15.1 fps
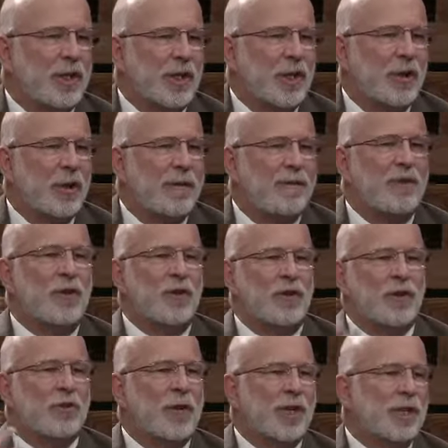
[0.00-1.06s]
So if you're
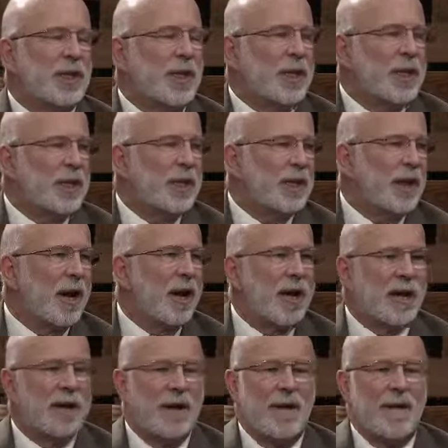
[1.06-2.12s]
trusting in the
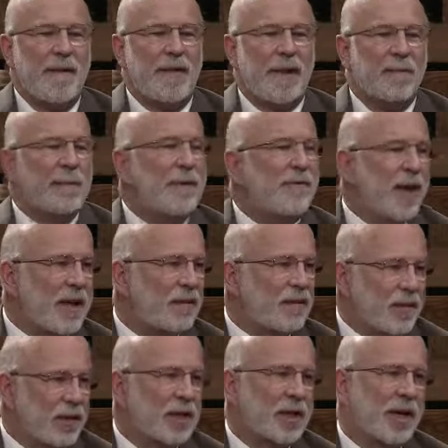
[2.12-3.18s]
God, then be
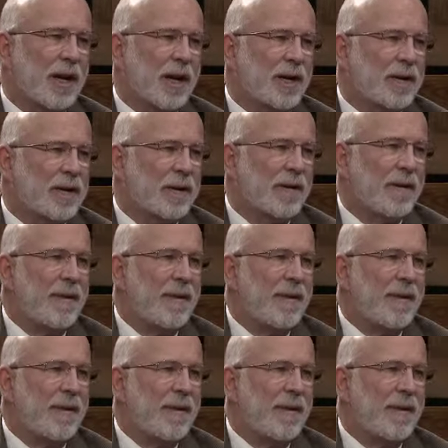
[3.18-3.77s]
faithful to God,